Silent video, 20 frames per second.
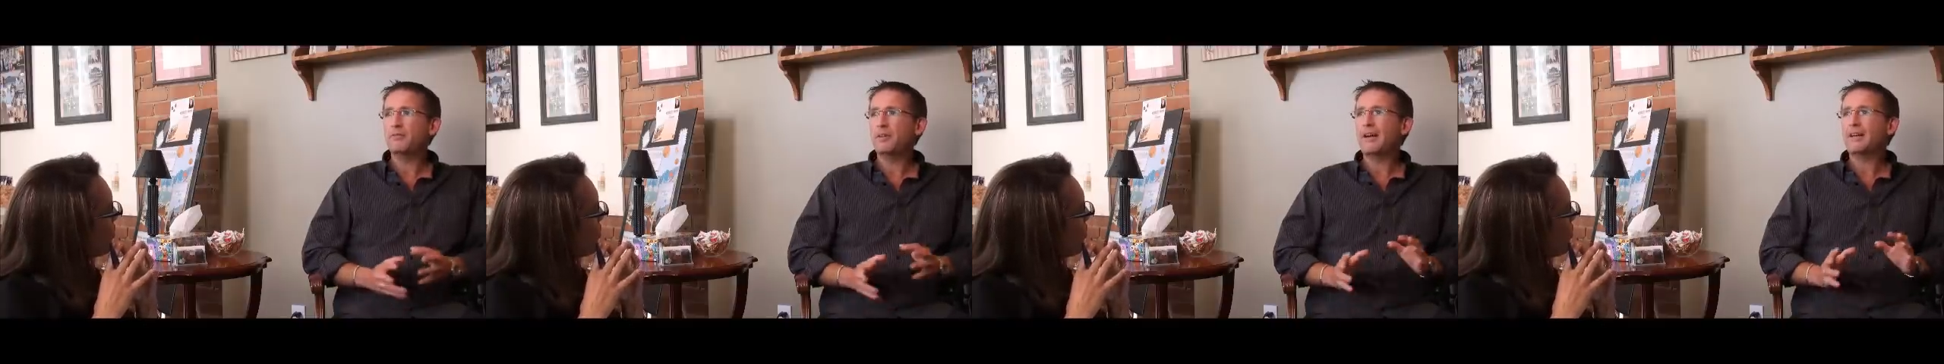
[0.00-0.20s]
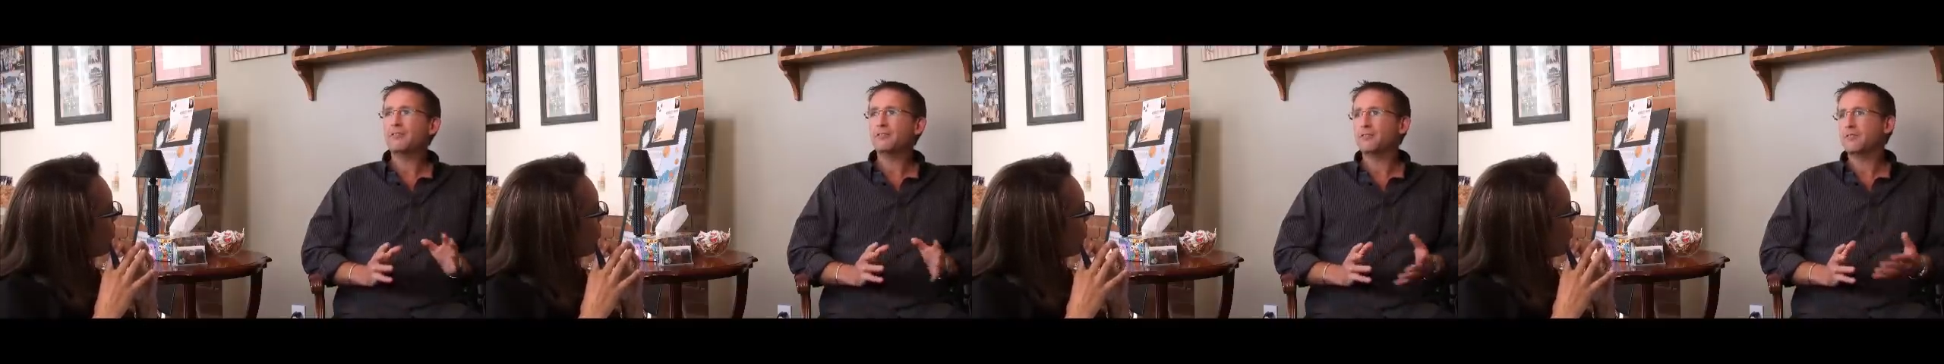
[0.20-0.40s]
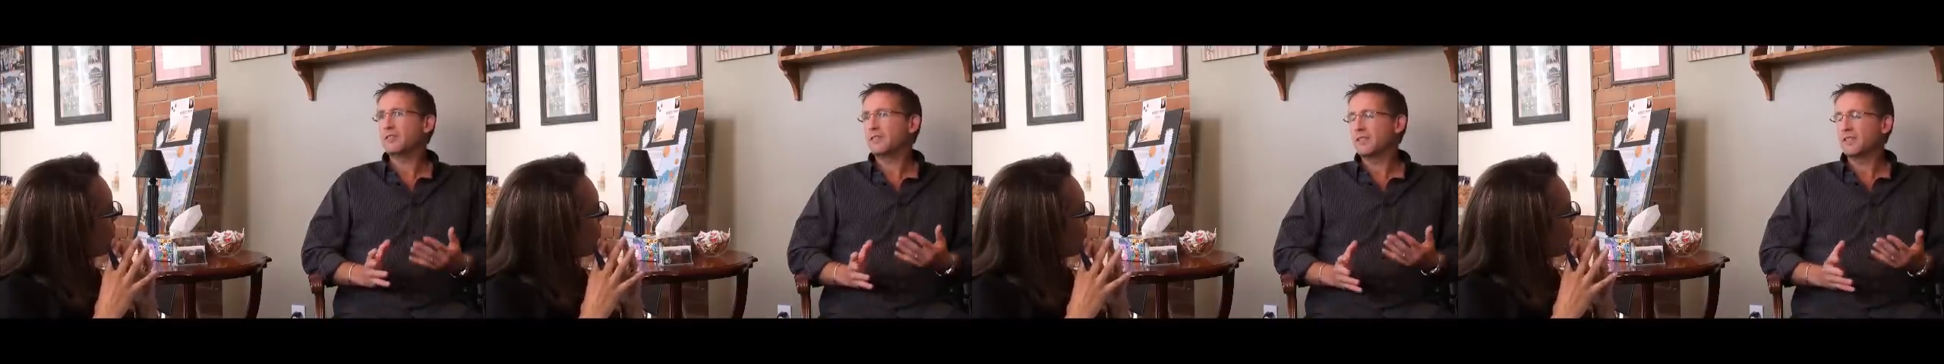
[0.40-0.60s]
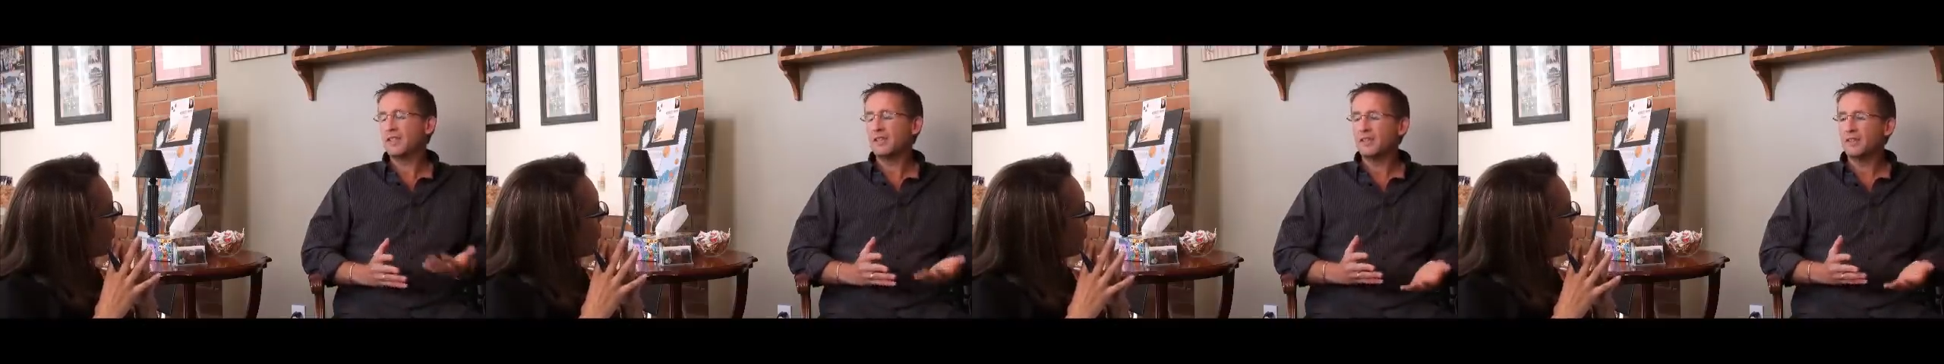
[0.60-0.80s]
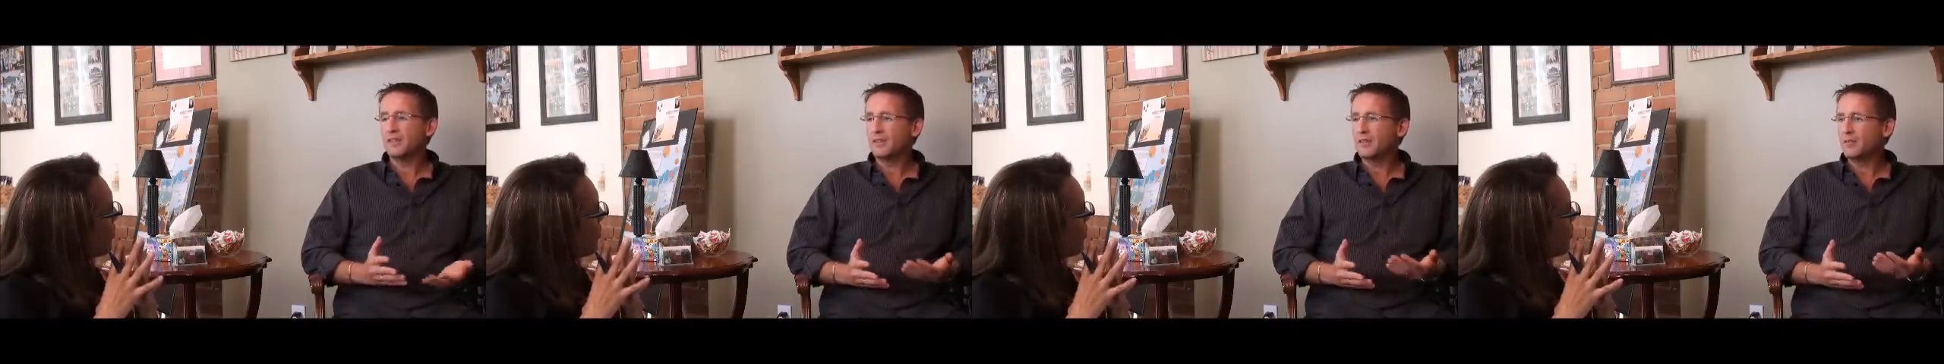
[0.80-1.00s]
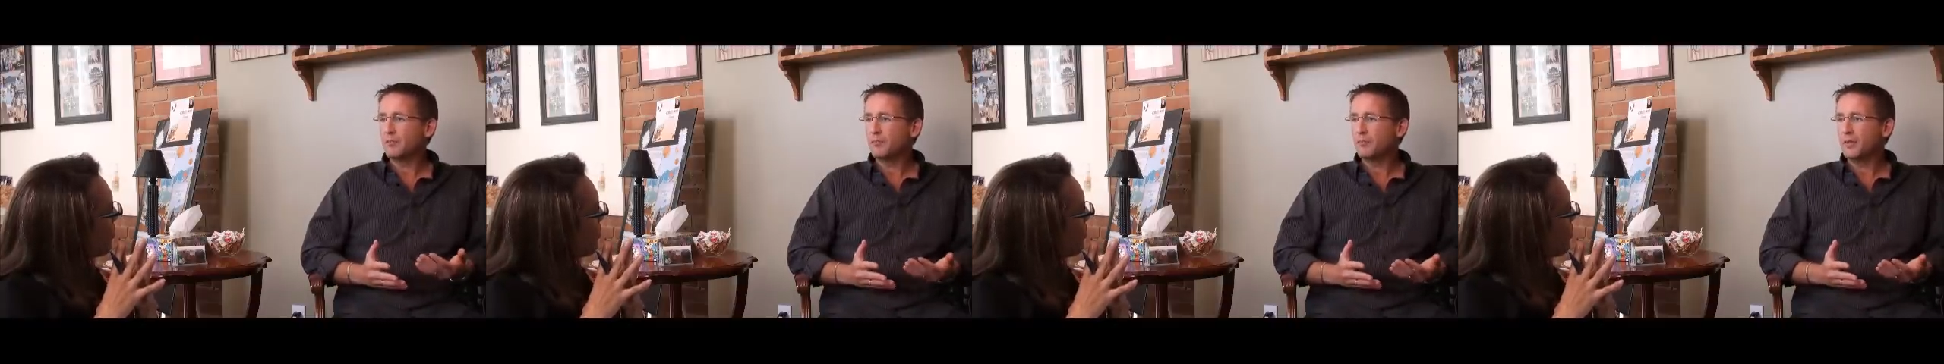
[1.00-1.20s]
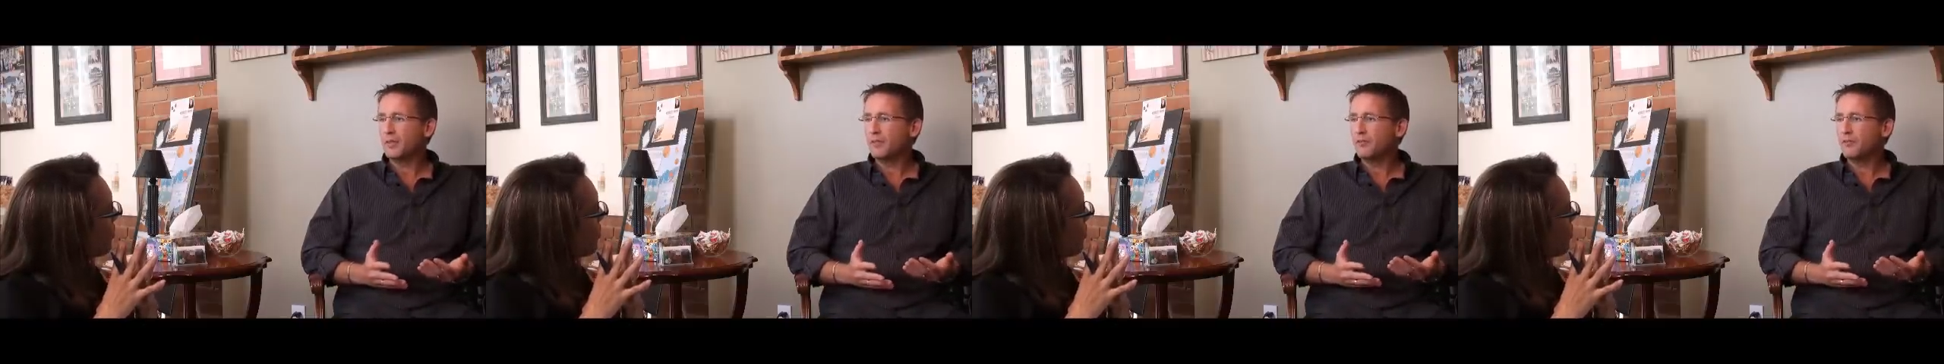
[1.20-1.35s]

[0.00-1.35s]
factors that can be